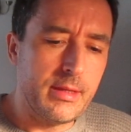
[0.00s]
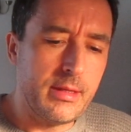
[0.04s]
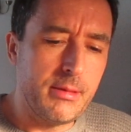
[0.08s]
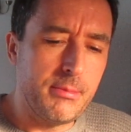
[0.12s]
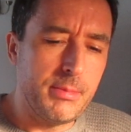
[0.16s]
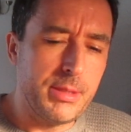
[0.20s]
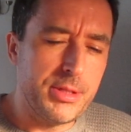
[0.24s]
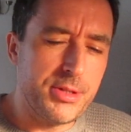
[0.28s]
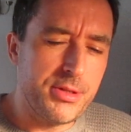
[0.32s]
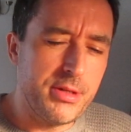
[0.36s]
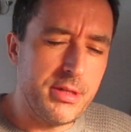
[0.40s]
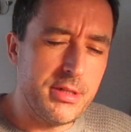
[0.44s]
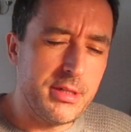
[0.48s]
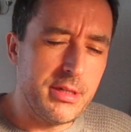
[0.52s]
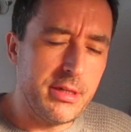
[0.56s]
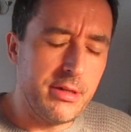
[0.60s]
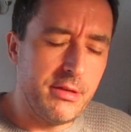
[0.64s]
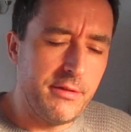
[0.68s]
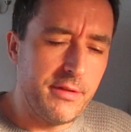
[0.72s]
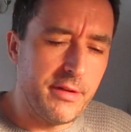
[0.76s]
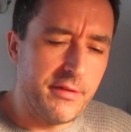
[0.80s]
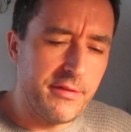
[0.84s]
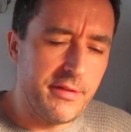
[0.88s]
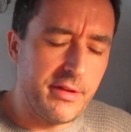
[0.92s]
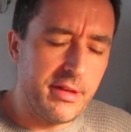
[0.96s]
But strangely
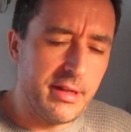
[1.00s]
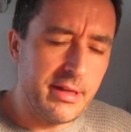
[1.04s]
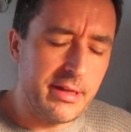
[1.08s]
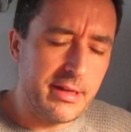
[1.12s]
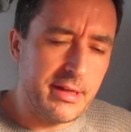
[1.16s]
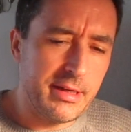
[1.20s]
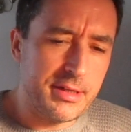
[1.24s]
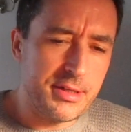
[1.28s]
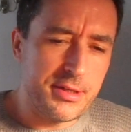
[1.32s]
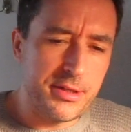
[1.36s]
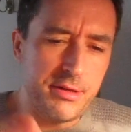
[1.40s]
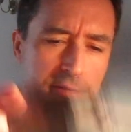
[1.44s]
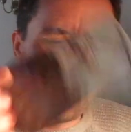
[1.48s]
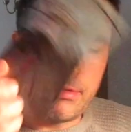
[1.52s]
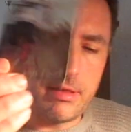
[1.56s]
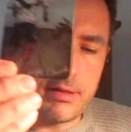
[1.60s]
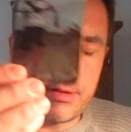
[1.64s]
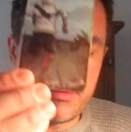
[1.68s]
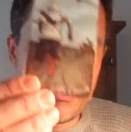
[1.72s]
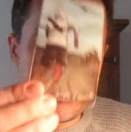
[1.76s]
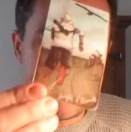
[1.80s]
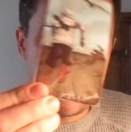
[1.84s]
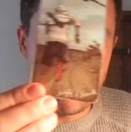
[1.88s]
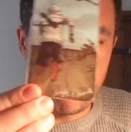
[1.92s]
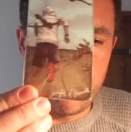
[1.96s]
enough, I feel like it's you
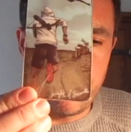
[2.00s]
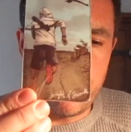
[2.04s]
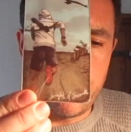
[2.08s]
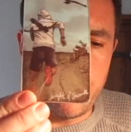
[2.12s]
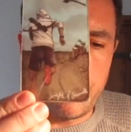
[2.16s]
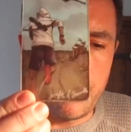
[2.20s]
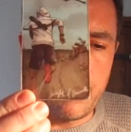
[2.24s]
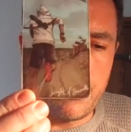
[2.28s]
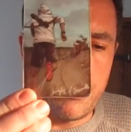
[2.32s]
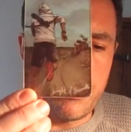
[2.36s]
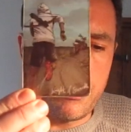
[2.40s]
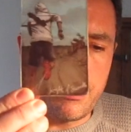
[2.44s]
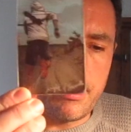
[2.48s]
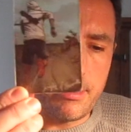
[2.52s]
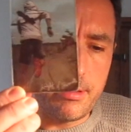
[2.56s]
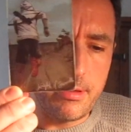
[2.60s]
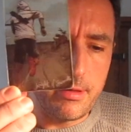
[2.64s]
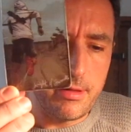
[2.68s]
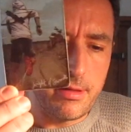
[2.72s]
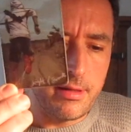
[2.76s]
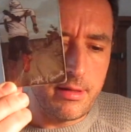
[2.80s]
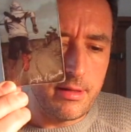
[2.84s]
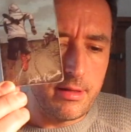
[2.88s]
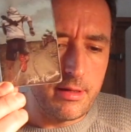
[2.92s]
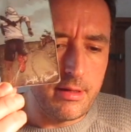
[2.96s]
that's ran away.
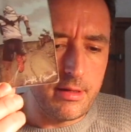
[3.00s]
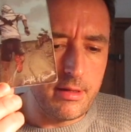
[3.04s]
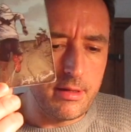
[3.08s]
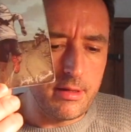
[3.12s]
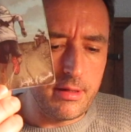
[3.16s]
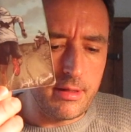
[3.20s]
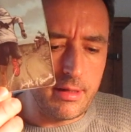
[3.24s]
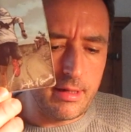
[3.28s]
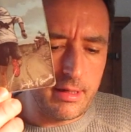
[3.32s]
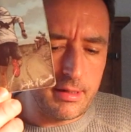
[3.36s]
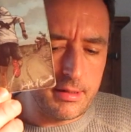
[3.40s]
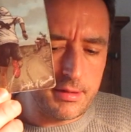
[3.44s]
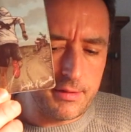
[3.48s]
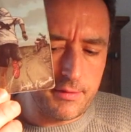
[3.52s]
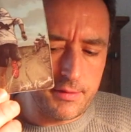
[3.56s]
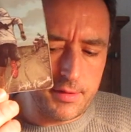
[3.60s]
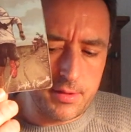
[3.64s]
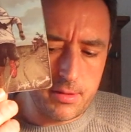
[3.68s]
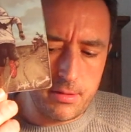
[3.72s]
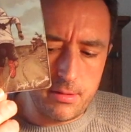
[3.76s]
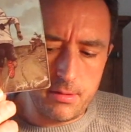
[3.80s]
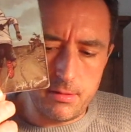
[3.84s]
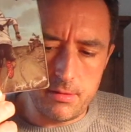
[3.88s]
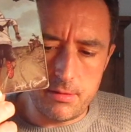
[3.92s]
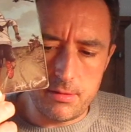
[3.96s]
Knight of
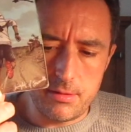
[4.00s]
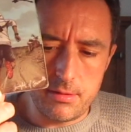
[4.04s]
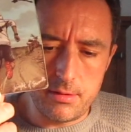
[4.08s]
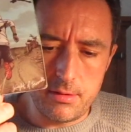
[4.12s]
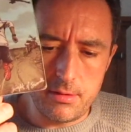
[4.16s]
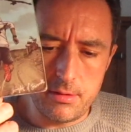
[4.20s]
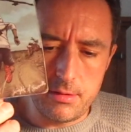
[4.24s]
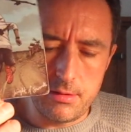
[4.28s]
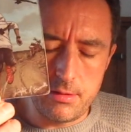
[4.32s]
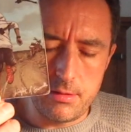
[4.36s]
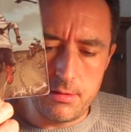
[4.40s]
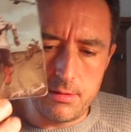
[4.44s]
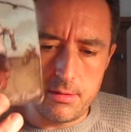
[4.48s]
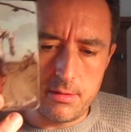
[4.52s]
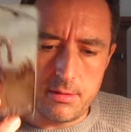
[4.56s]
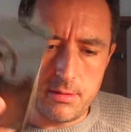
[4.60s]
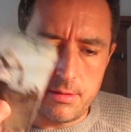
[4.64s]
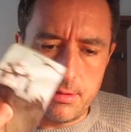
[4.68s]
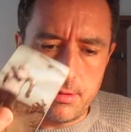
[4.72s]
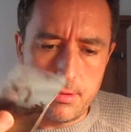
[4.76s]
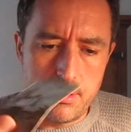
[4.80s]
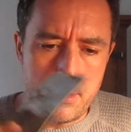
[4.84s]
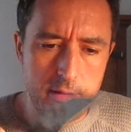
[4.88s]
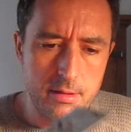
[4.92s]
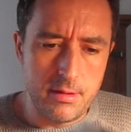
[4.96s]
Swords.
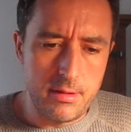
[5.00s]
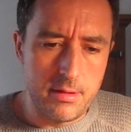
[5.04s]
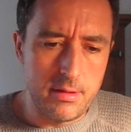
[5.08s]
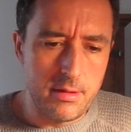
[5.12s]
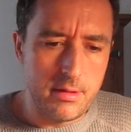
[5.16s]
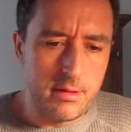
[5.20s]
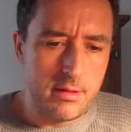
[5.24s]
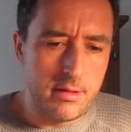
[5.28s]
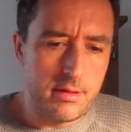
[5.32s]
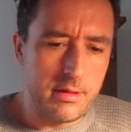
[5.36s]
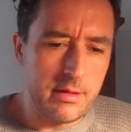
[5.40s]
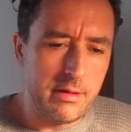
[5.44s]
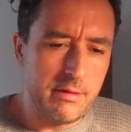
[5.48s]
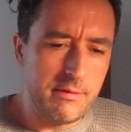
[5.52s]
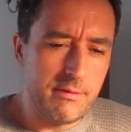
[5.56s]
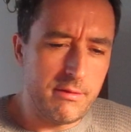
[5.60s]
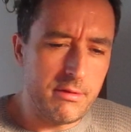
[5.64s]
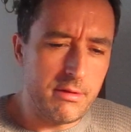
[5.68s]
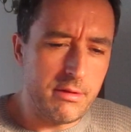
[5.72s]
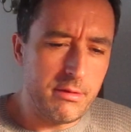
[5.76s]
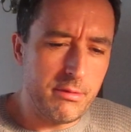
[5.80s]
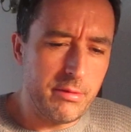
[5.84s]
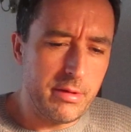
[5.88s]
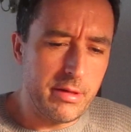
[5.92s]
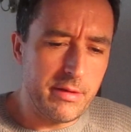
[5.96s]
You've
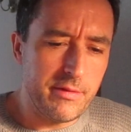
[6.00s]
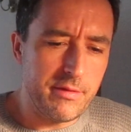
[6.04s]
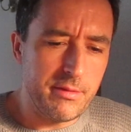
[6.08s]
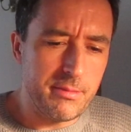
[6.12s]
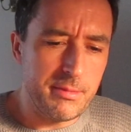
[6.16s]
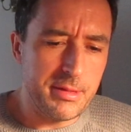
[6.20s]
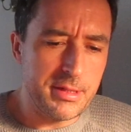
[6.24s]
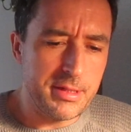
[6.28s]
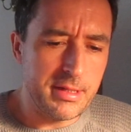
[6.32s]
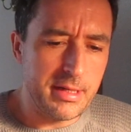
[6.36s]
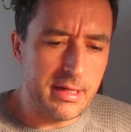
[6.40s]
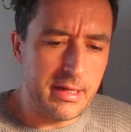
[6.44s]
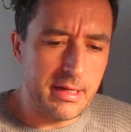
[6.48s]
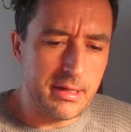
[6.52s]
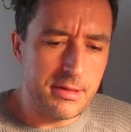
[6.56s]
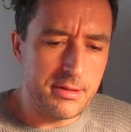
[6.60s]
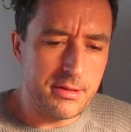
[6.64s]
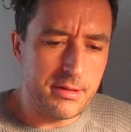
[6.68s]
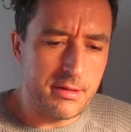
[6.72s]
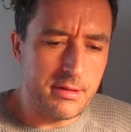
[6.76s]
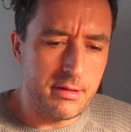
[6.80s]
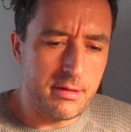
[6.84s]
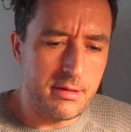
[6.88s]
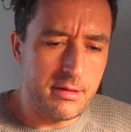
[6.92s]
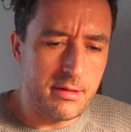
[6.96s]
run away from this
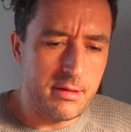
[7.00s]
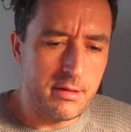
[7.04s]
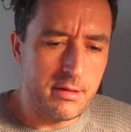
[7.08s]
connection.